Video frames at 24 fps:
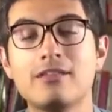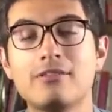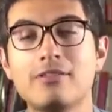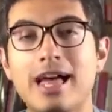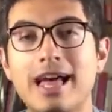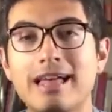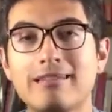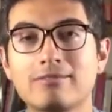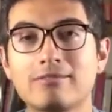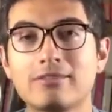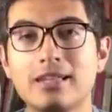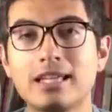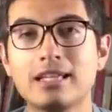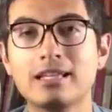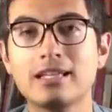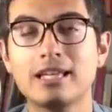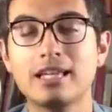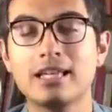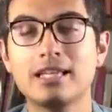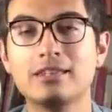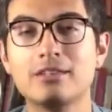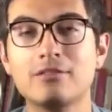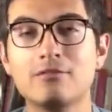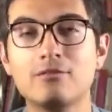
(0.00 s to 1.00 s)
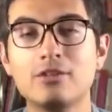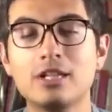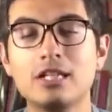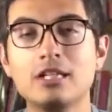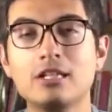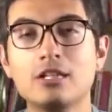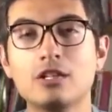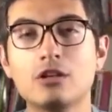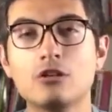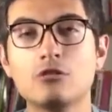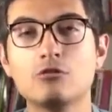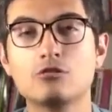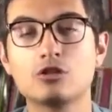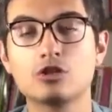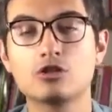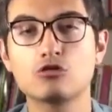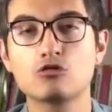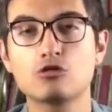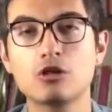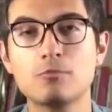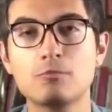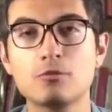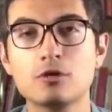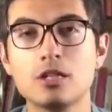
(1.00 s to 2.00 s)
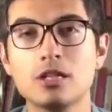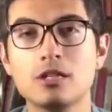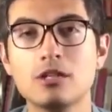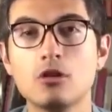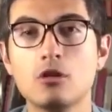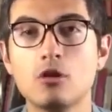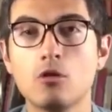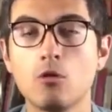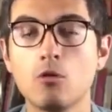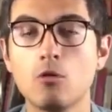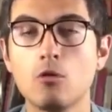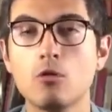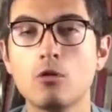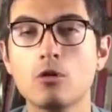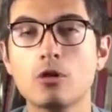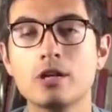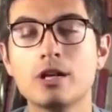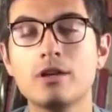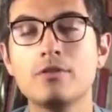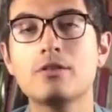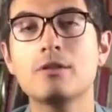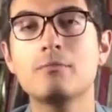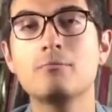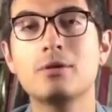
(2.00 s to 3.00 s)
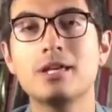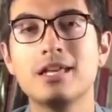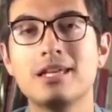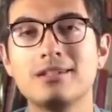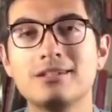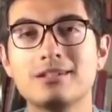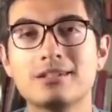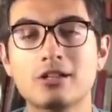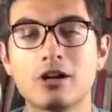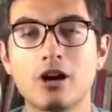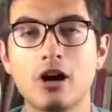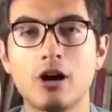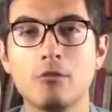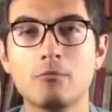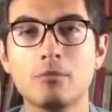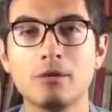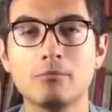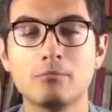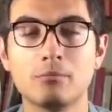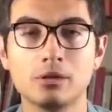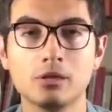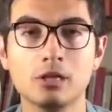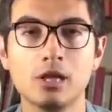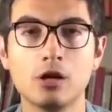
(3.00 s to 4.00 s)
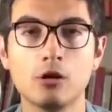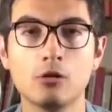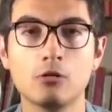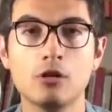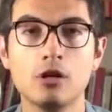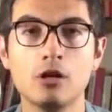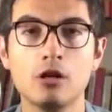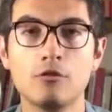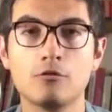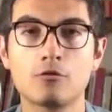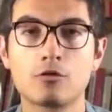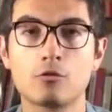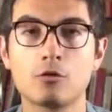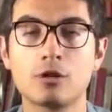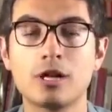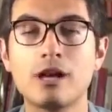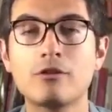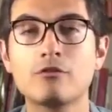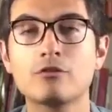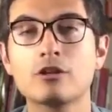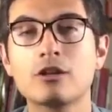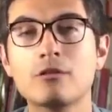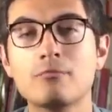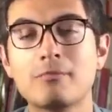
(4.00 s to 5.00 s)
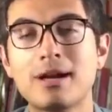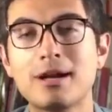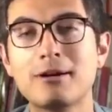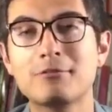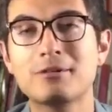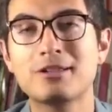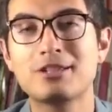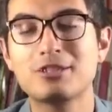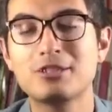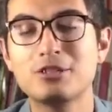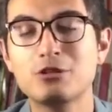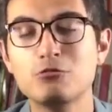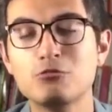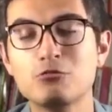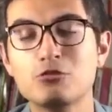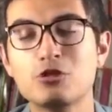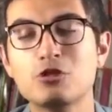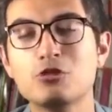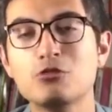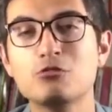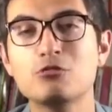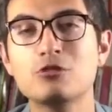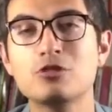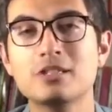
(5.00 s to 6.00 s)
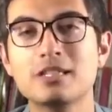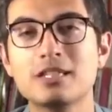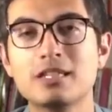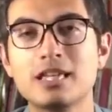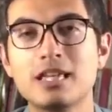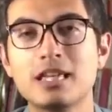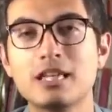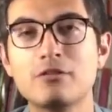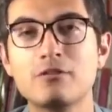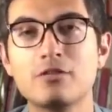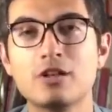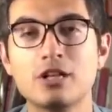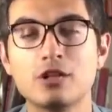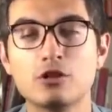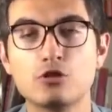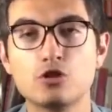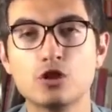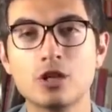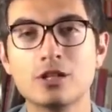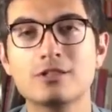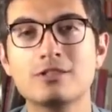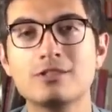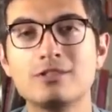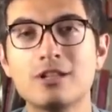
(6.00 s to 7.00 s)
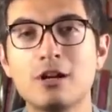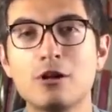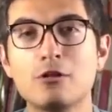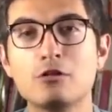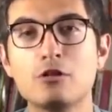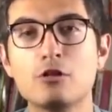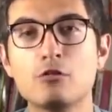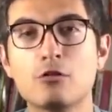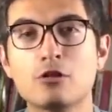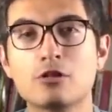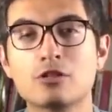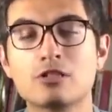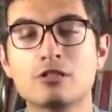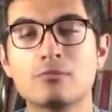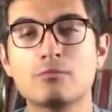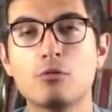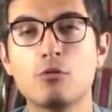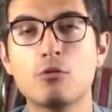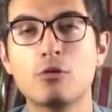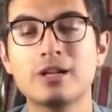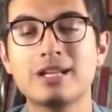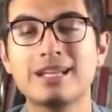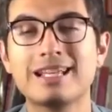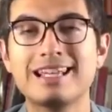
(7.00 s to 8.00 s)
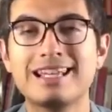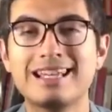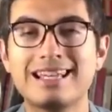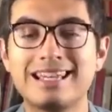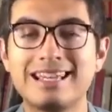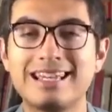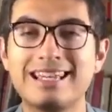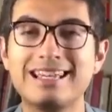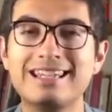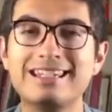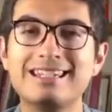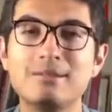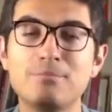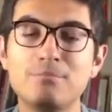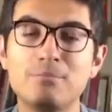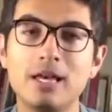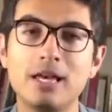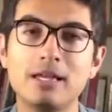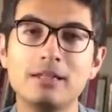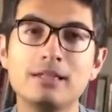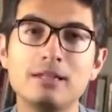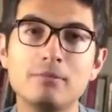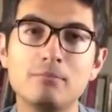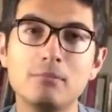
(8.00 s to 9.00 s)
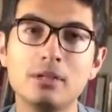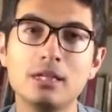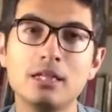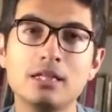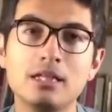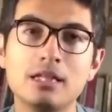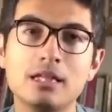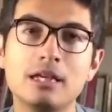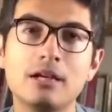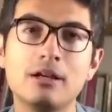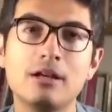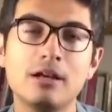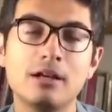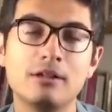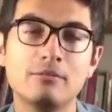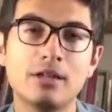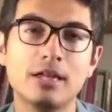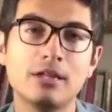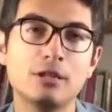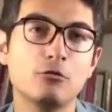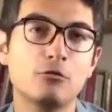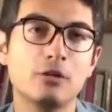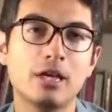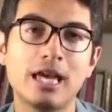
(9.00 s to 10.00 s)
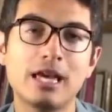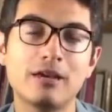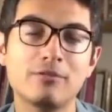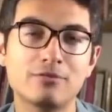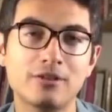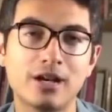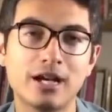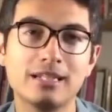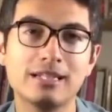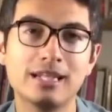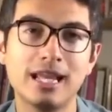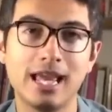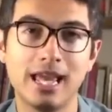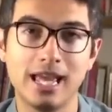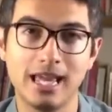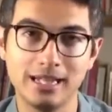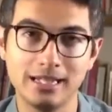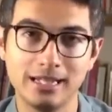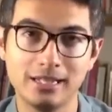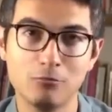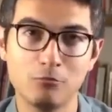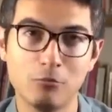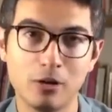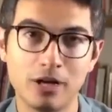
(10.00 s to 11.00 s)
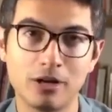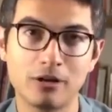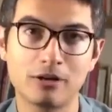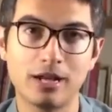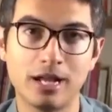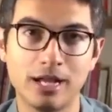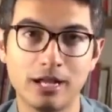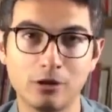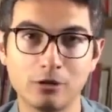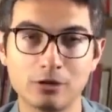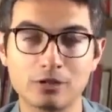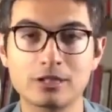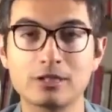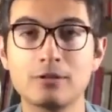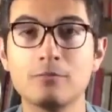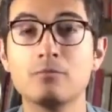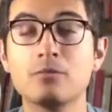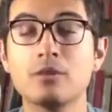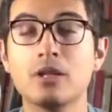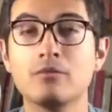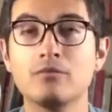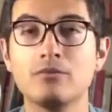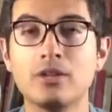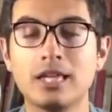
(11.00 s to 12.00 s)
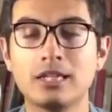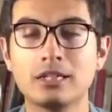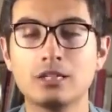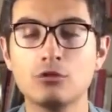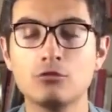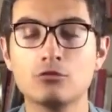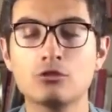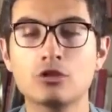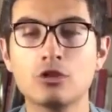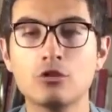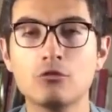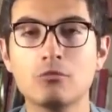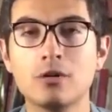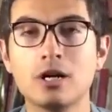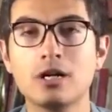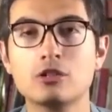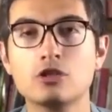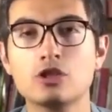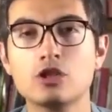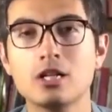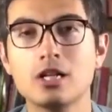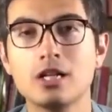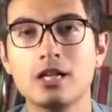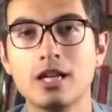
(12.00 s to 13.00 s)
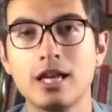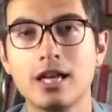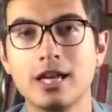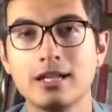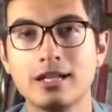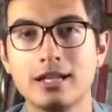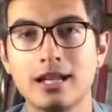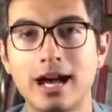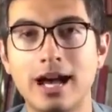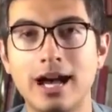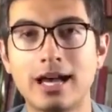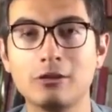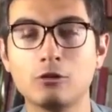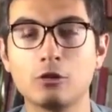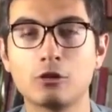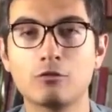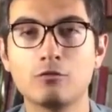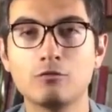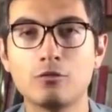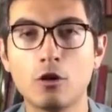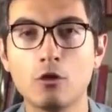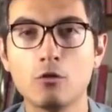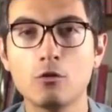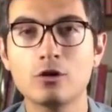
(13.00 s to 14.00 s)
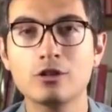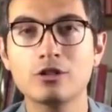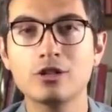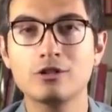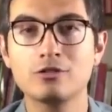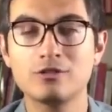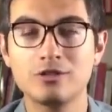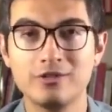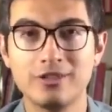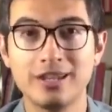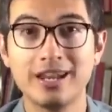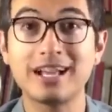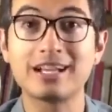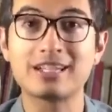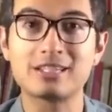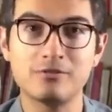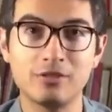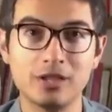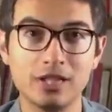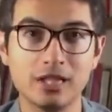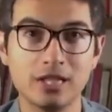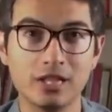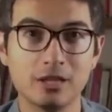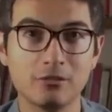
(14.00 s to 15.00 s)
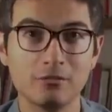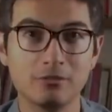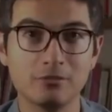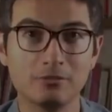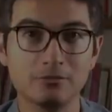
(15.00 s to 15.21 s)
that link in the video description or in the pinned comment below. For whatever amount you choose to give, just know you are supporting independent media that you can't find anywhere else. Thank you so much, and I look forward to the next video.